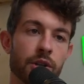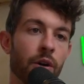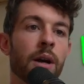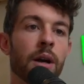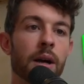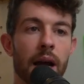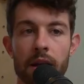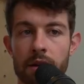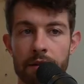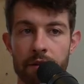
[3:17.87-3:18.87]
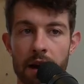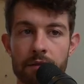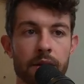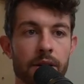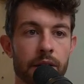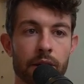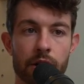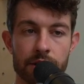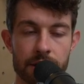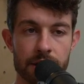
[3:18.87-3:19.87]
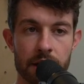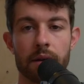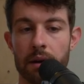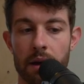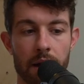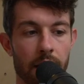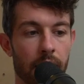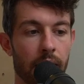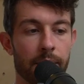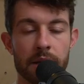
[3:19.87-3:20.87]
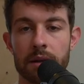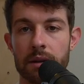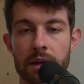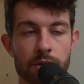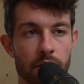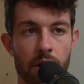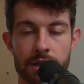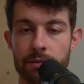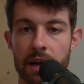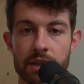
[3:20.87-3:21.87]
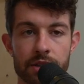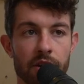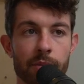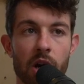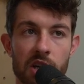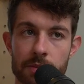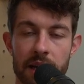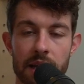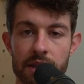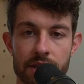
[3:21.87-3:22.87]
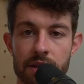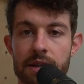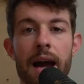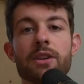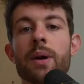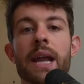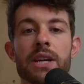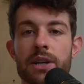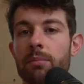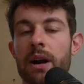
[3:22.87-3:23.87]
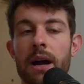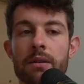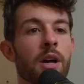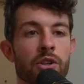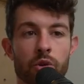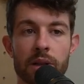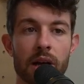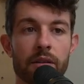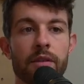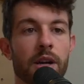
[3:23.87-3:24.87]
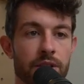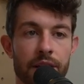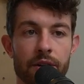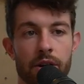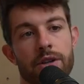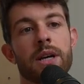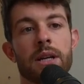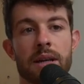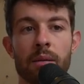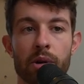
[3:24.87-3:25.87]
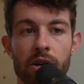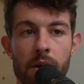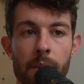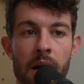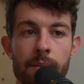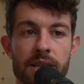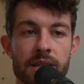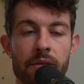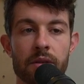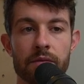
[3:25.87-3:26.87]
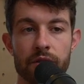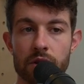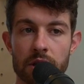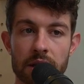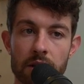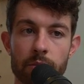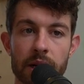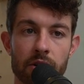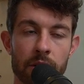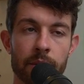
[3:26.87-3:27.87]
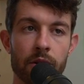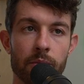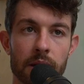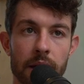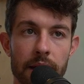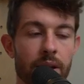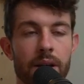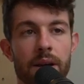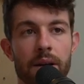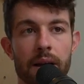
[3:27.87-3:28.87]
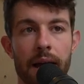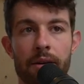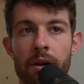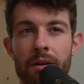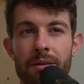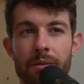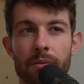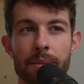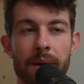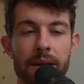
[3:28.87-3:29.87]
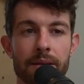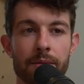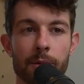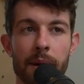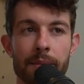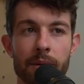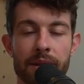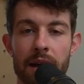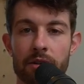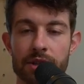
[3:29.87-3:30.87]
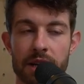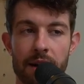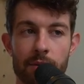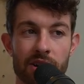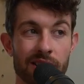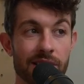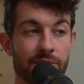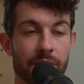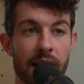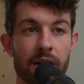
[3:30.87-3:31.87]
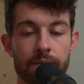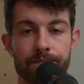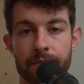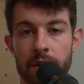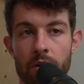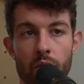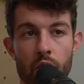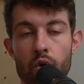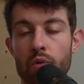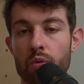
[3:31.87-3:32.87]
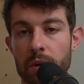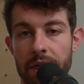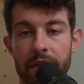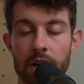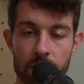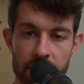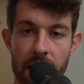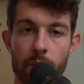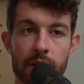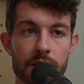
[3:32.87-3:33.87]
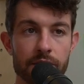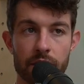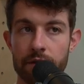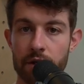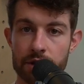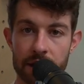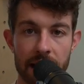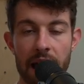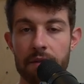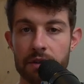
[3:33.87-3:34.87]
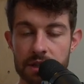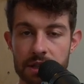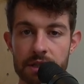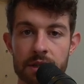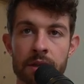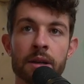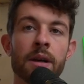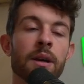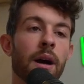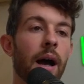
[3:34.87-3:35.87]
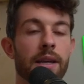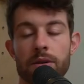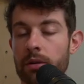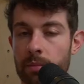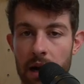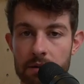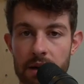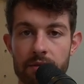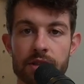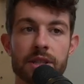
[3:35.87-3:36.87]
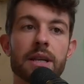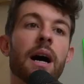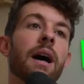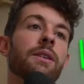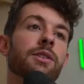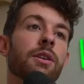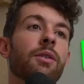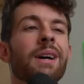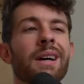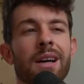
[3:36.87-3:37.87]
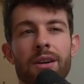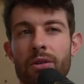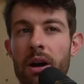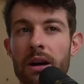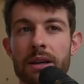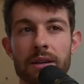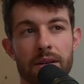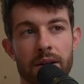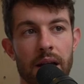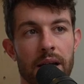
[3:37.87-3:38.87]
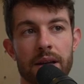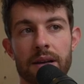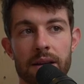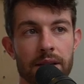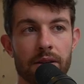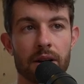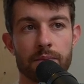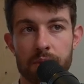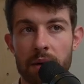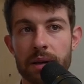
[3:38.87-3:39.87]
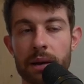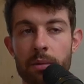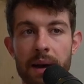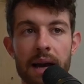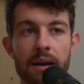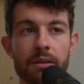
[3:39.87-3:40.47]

So Kyler at five, Jalen Hurts at six. Uh, I mean, he was awesome last year. He'll be awesome again this year. And now you add A J Brown. So we love Jalen Hurts. Tom Brady right behind him at seven. Feels a little bit criminal, but, like, I don't know. We might we might be without Chris Godwin, or at least without, you know, who we think Chris Godwin is for the first, like, half of the season. Uh, Antonio Brown's obviously gone. So Gronk, uh, Gronk's probably coming back.